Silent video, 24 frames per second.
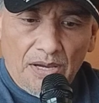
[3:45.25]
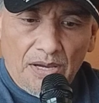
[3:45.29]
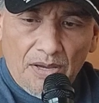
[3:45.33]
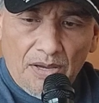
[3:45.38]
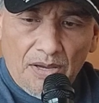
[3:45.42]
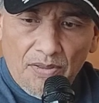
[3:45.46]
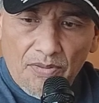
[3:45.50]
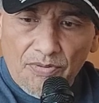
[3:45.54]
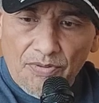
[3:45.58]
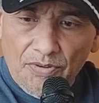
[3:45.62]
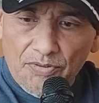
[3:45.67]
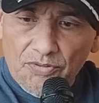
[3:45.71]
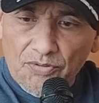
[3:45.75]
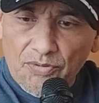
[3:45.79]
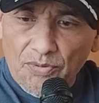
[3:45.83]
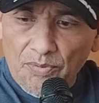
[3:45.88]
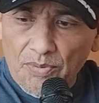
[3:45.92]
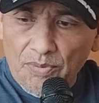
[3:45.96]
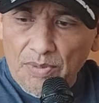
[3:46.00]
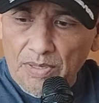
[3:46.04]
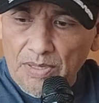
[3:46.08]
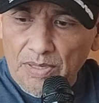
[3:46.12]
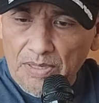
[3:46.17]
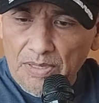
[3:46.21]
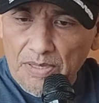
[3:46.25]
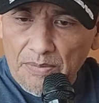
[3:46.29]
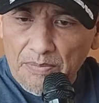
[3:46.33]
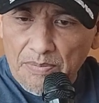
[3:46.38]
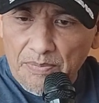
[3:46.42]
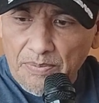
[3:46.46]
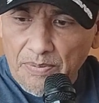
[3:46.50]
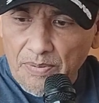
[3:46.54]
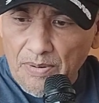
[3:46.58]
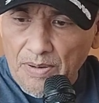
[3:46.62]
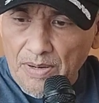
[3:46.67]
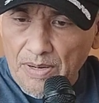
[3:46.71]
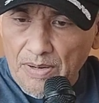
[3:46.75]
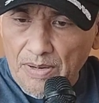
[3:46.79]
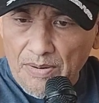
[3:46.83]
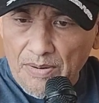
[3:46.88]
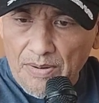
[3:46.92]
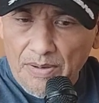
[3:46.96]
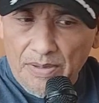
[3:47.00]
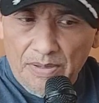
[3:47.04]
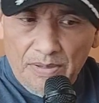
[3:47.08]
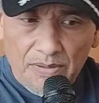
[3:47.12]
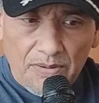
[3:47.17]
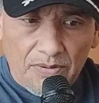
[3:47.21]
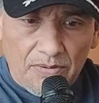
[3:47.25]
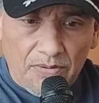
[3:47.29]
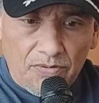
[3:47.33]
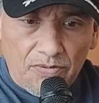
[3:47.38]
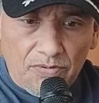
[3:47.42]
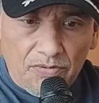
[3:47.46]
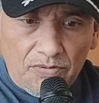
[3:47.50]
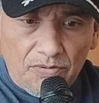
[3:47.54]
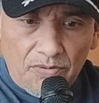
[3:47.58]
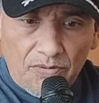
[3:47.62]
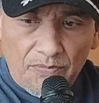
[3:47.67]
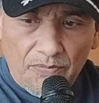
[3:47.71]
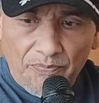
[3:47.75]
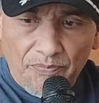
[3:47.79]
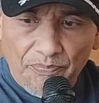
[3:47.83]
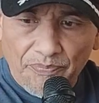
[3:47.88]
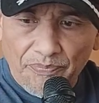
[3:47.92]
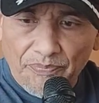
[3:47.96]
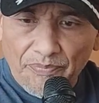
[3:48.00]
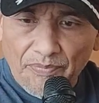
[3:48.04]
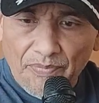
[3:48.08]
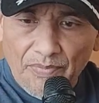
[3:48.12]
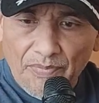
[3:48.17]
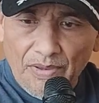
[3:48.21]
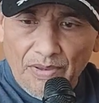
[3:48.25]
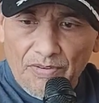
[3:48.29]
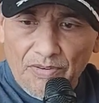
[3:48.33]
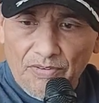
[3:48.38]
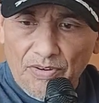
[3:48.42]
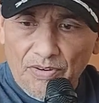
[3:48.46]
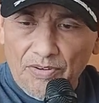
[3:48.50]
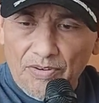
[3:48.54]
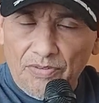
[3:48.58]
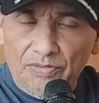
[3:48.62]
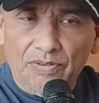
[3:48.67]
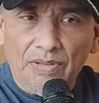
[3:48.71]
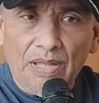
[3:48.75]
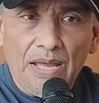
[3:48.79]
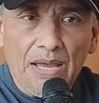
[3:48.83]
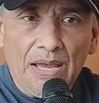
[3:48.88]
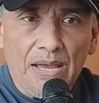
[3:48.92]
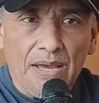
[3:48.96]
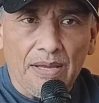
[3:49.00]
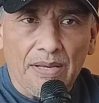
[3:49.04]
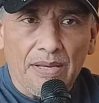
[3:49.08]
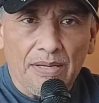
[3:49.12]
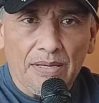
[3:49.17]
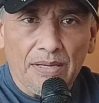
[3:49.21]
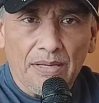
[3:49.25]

the Serenity Prayer is just that.